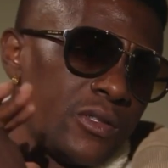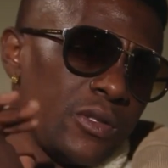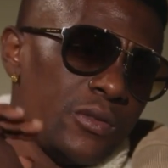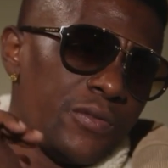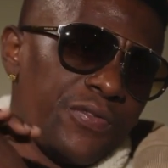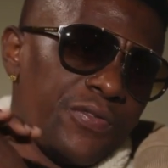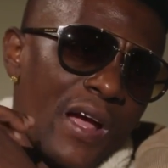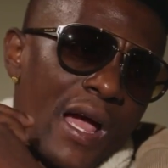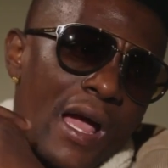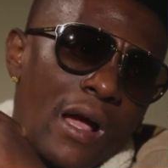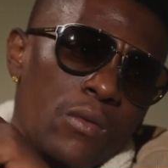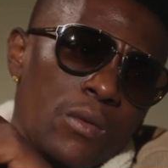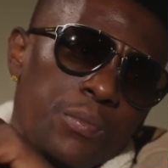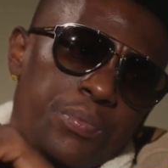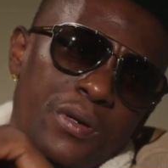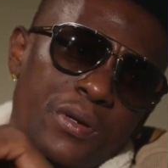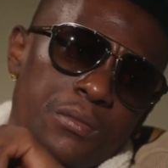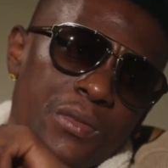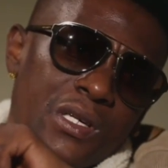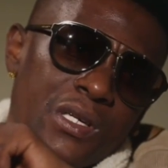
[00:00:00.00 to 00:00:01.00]
too fine with
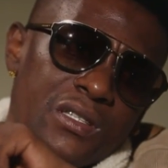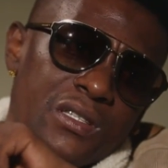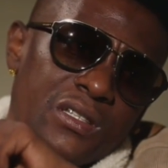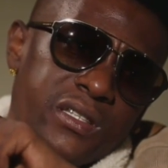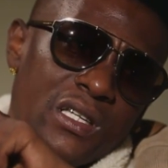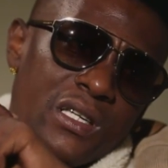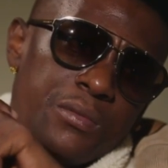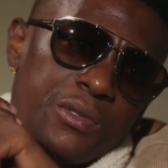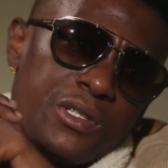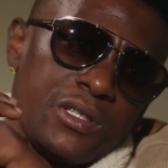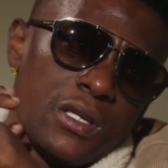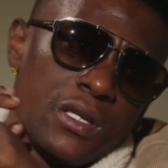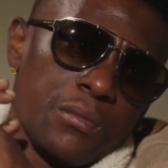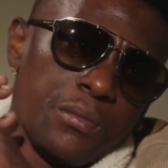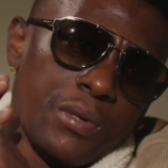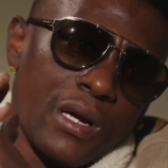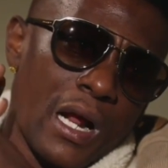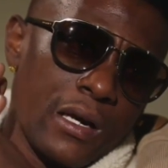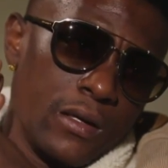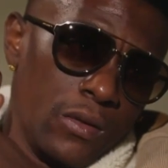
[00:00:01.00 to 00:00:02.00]
putting me to sleep shit,
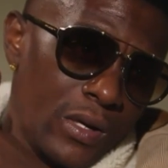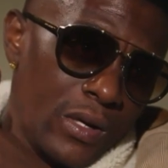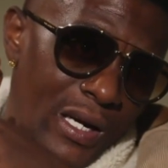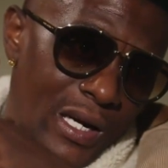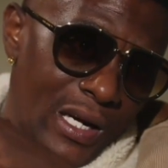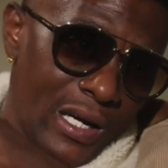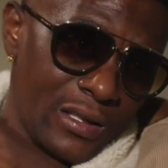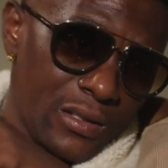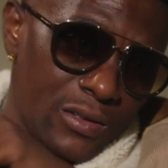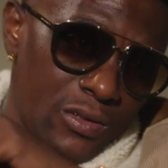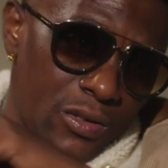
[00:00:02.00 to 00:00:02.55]
but I knew they had to